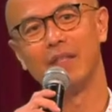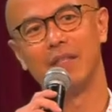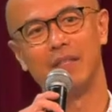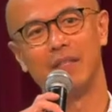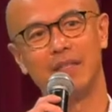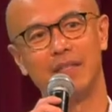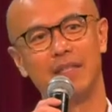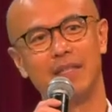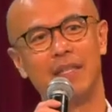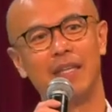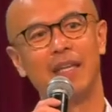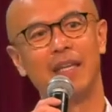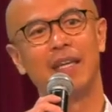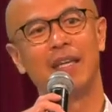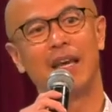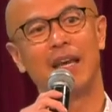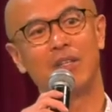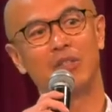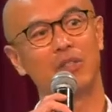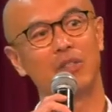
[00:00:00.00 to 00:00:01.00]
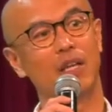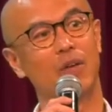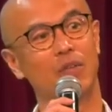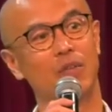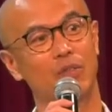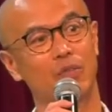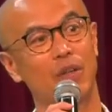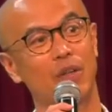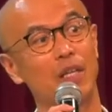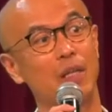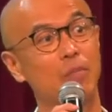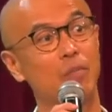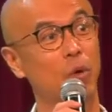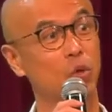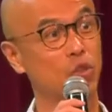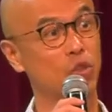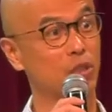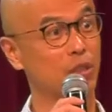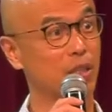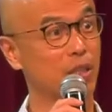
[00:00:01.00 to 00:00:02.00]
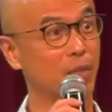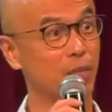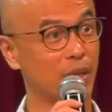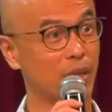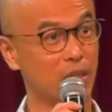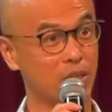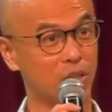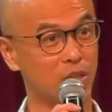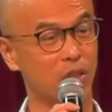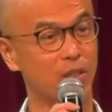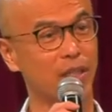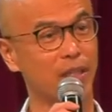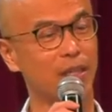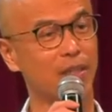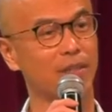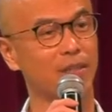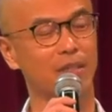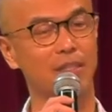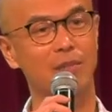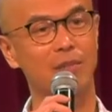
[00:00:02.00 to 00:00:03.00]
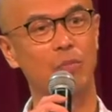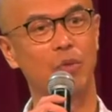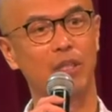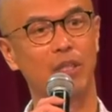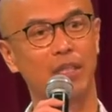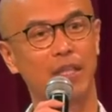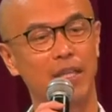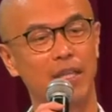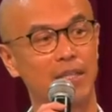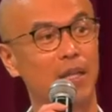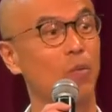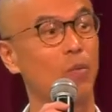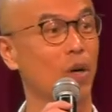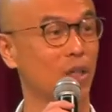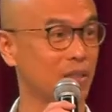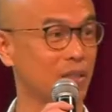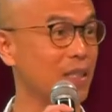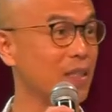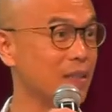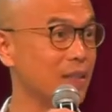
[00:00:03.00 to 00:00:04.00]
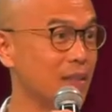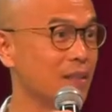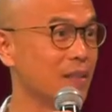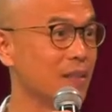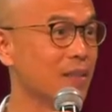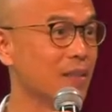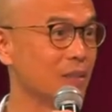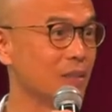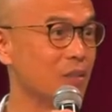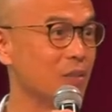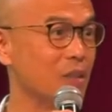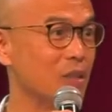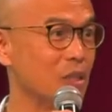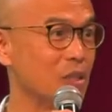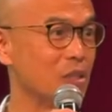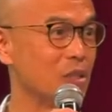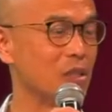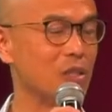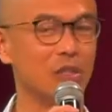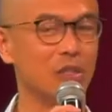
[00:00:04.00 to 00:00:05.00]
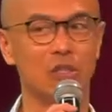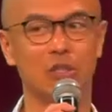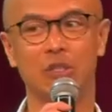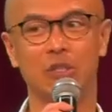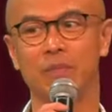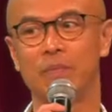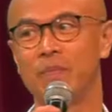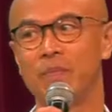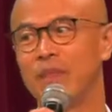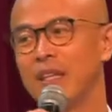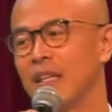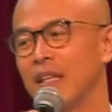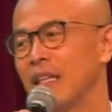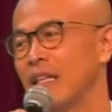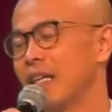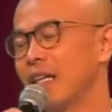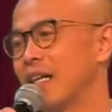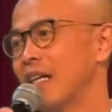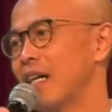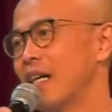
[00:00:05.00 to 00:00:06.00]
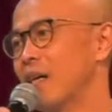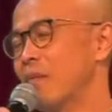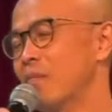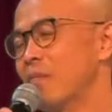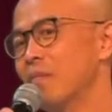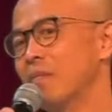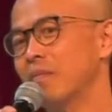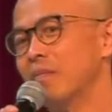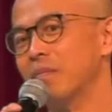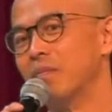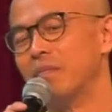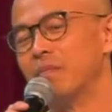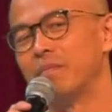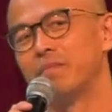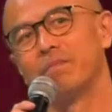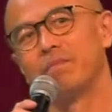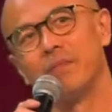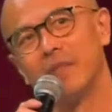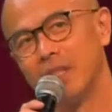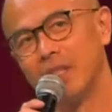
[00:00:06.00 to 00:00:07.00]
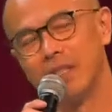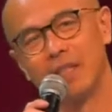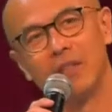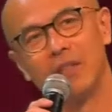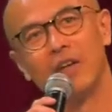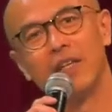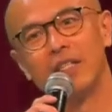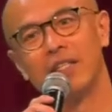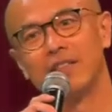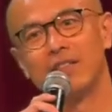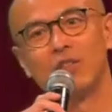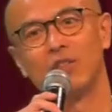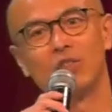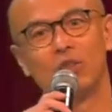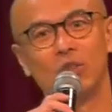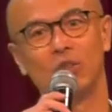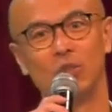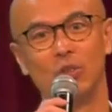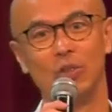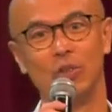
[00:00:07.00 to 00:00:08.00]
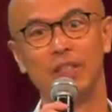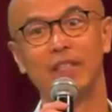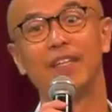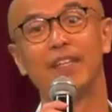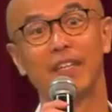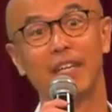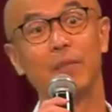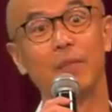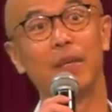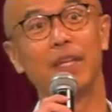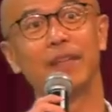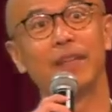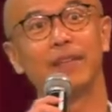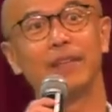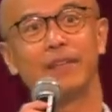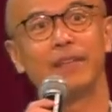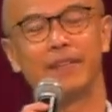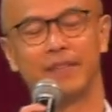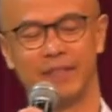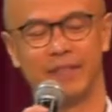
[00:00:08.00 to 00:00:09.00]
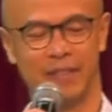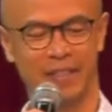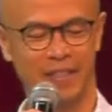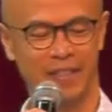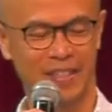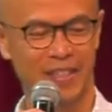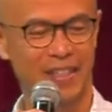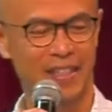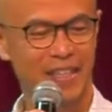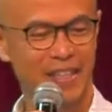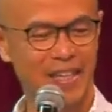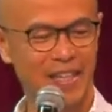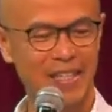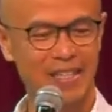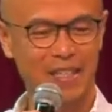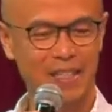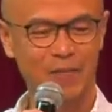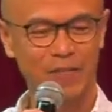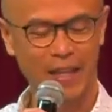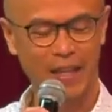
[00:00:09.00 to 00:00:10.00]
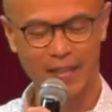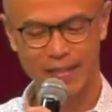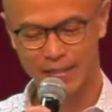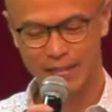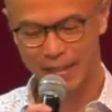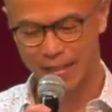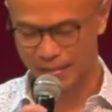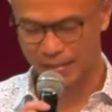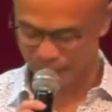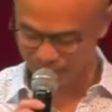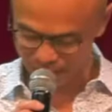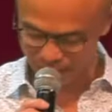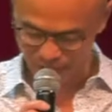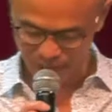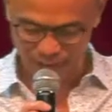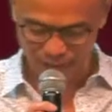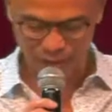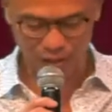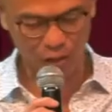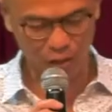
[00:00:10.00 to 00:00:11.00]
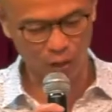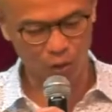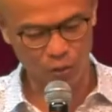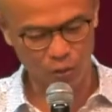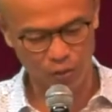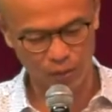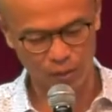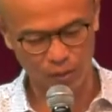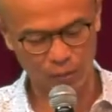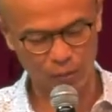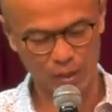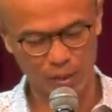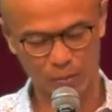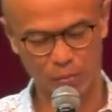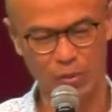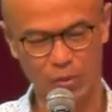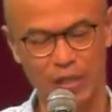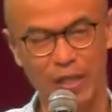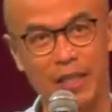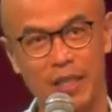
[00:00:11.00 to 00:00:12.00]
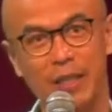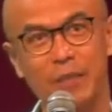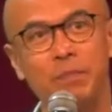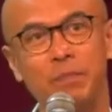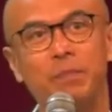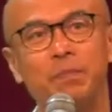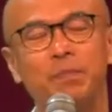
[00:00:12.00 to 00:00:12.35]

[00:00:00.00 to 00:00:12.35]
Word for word: years. Actually, I was very emotional when I saw that this morning as I walked in to the church. Um, God is so, so good. Amen let's give thanks and uh, let's close with a word of prayer.